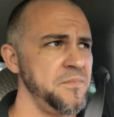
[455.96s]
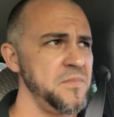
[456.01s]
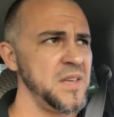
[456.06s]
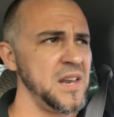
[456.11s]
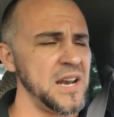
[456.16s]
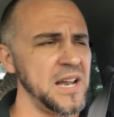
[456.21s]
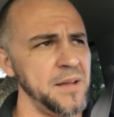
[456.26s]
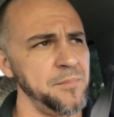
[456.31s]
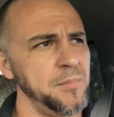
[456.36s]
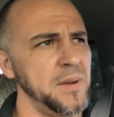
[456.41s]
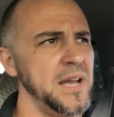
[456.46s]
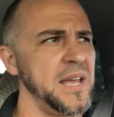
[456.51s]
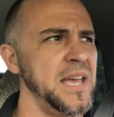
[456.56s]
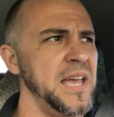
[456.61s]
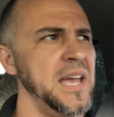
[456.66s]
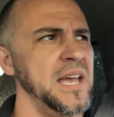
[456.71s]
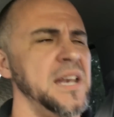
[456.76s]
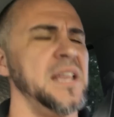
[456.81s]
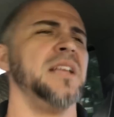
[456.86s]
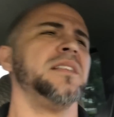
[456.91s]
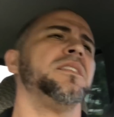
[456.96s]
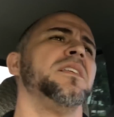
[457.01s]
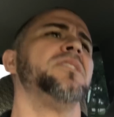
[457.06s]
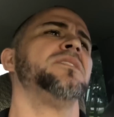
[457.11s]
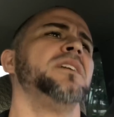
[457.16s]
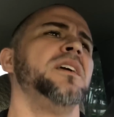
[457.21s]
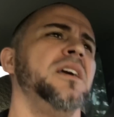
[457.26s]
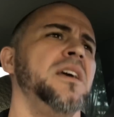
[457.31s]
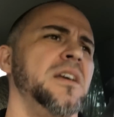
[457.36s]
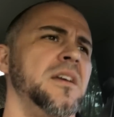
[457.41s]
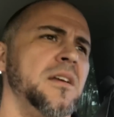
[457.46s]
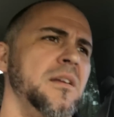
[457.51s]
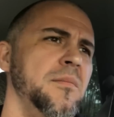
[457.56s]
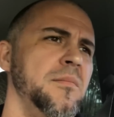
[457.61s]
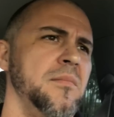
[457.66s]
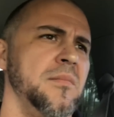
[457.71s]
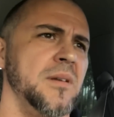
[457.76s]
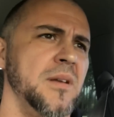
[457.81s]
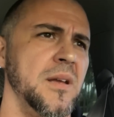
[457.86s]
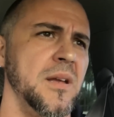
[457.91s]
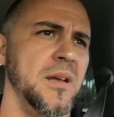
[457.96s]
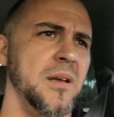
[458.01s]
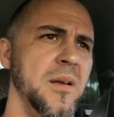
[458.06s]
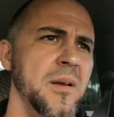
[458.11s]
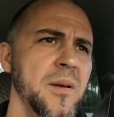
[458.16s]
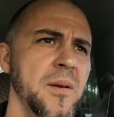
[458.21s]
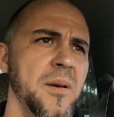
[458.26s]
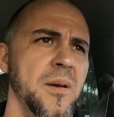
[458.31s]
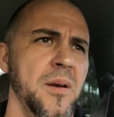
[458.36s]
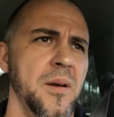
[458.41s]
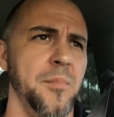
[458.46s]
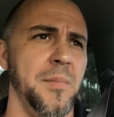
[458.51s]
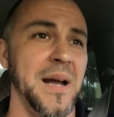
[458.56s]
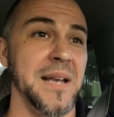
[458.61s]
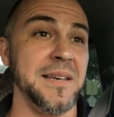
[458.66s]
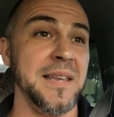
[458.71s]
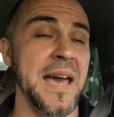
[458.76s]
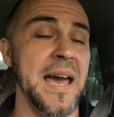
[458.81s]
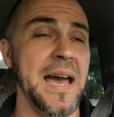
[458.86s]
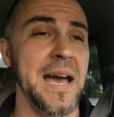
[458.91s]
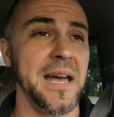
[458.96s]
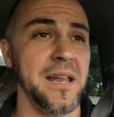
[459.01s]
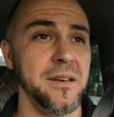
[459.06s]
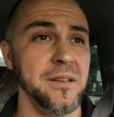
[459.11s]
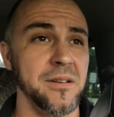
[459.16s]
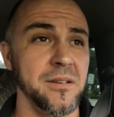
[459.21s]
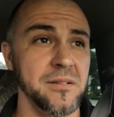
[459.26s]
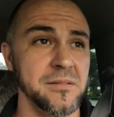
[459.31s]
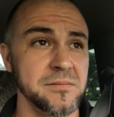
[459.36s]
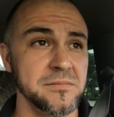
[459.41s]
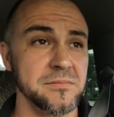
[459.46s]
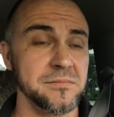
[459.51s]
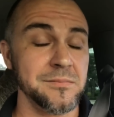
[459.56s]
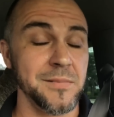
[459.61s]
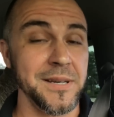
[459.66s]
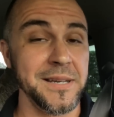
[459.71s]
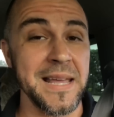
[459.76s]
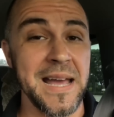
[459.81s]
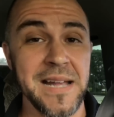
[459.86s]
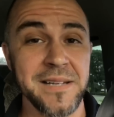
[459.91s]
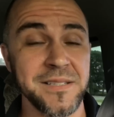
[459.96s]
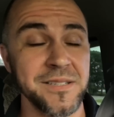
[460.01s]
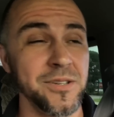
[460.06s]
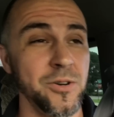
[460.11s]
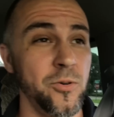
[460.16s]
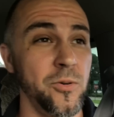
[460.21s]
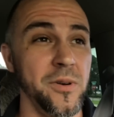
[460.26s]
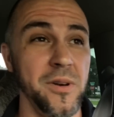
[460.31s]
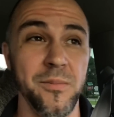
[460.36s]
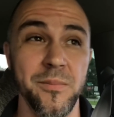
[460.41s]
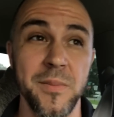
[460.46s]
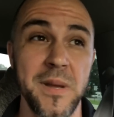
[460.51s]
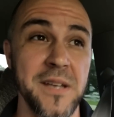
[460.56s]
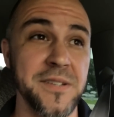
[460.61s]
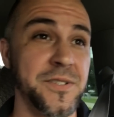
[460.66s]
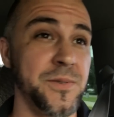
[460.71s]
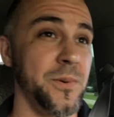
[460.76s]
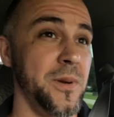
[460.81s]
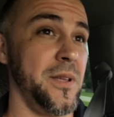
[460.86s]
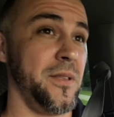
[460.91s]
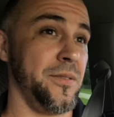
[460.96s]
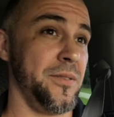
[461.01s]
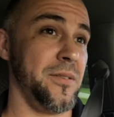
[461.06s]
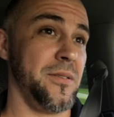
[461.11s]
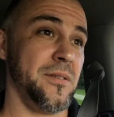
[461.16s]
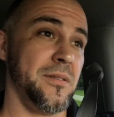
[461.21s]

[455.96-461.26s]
And my head hit the thing, and my dad's no one to mess with.